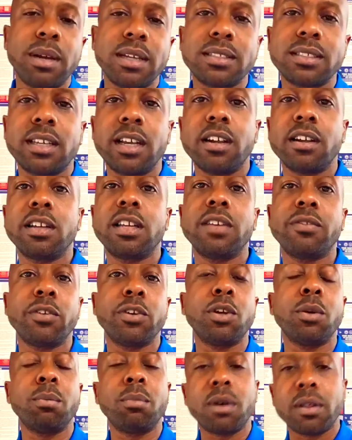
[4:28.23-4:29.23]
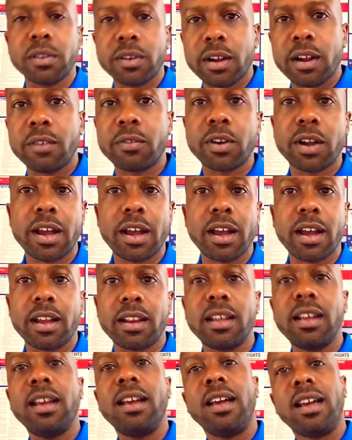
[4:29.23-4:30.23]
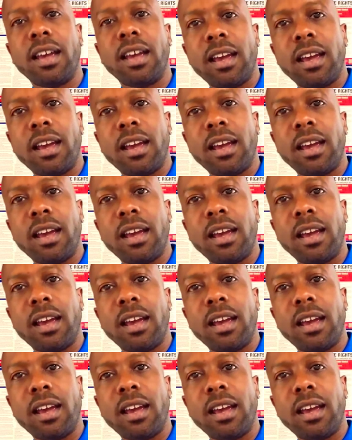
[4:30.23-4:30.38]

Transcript: best caregiver your mother ever had